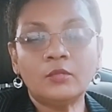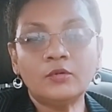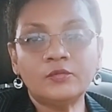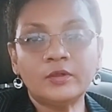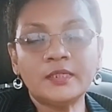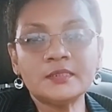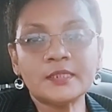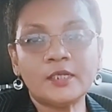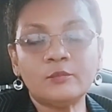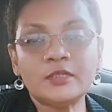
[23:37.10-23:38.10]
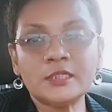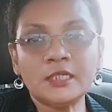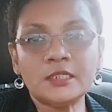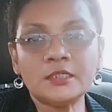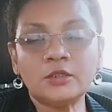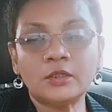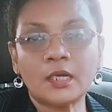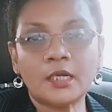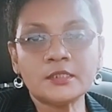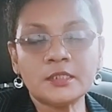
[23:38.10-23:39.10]
before you decide to be changing your
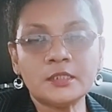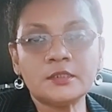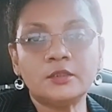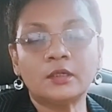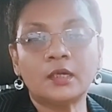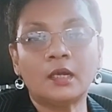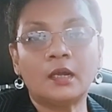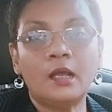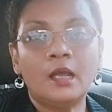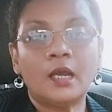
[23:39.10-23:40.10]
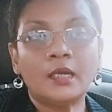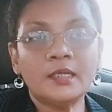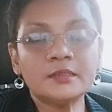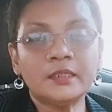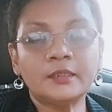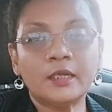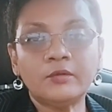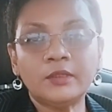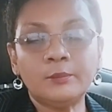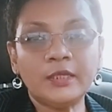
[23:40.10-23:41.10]
car, changing your car. Unless you get a
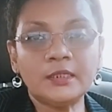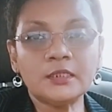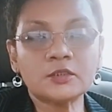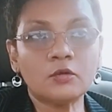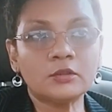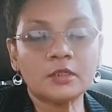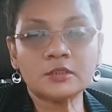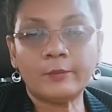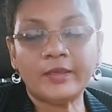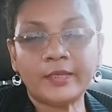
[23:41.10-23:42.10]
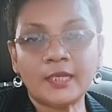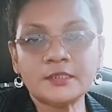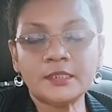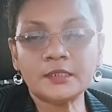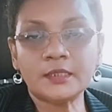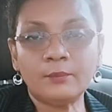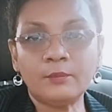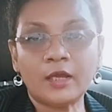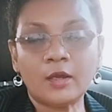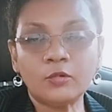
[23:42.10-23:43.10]
really big discount or something, you can change it and
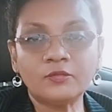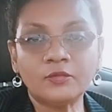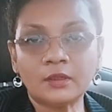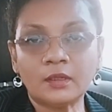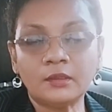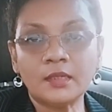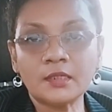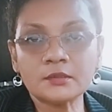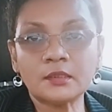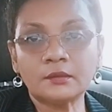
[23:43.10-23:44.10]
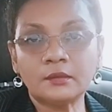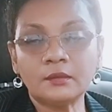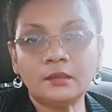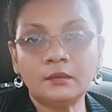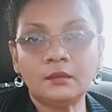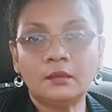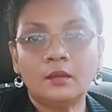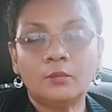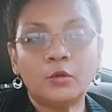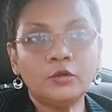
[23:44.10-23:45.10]
make a profit on it, that sort of thing.
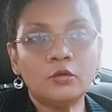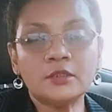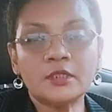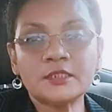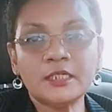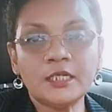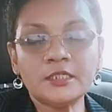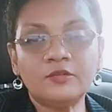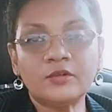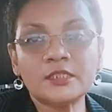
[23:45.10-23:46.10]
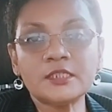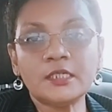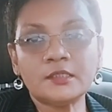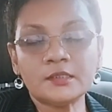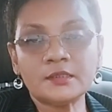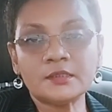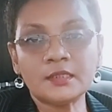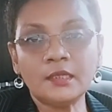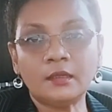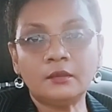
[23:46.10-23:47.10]
But don't just change it for changing's
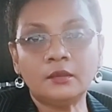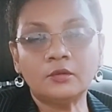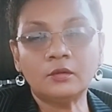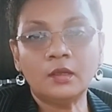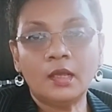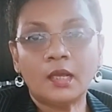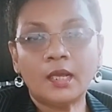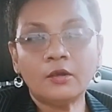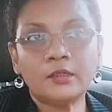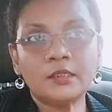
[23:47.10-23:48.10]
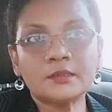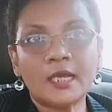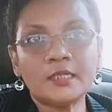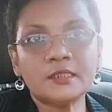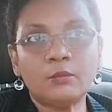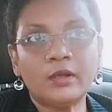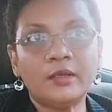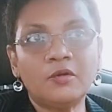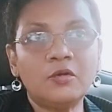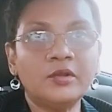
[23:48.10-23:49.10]
sake, you know. I heard this guy say one
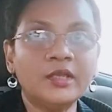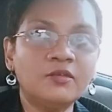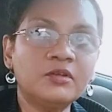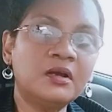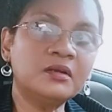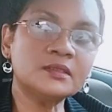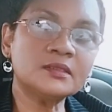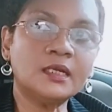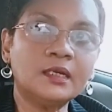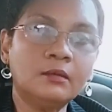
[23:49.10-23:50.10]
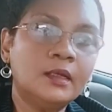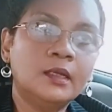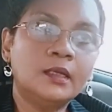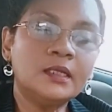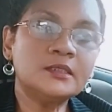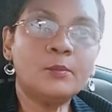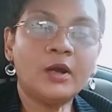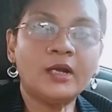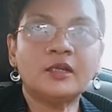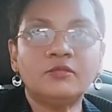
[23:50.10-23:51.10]
day, oh, you have to understand, uh, it's a
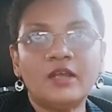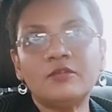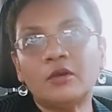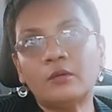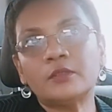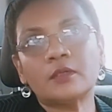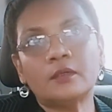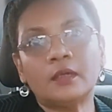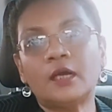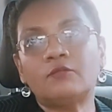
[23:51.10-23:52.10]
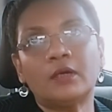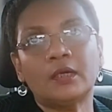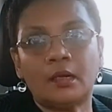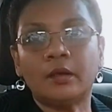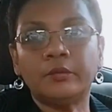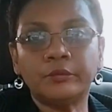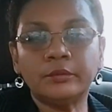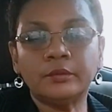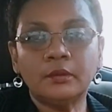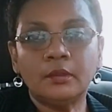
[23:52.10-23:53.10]
part of life. You're always going to have a car
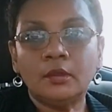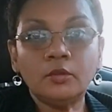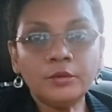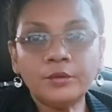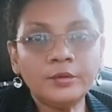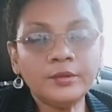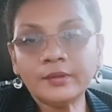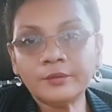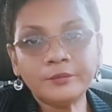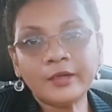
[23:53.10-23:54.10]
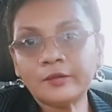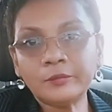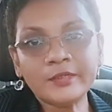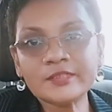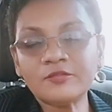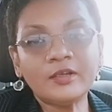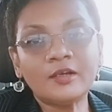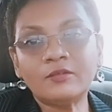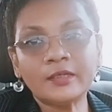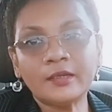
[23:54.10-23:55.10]
loan. No, you know, always have to
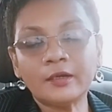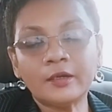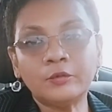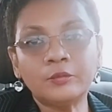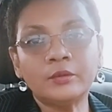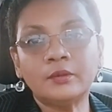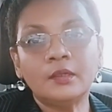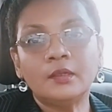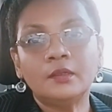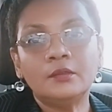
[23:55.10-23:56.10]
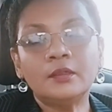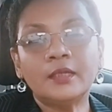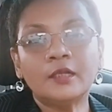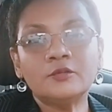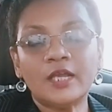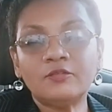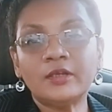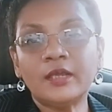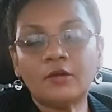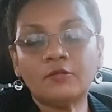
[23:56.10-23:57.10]
have a car loan. You can drive your
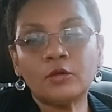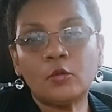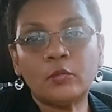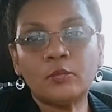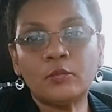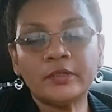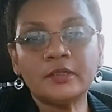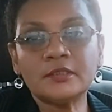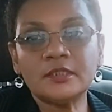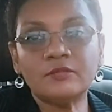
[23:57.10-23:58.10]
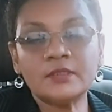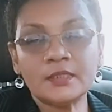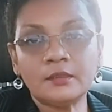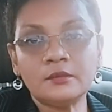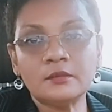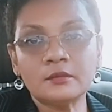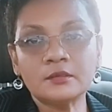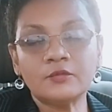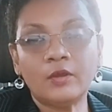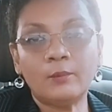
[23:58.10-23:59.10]
car for a couple more years, even ten
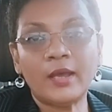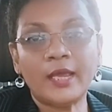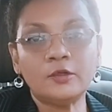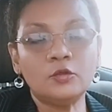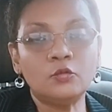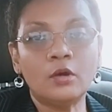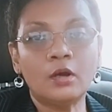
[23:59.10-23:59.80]
years if you buy it new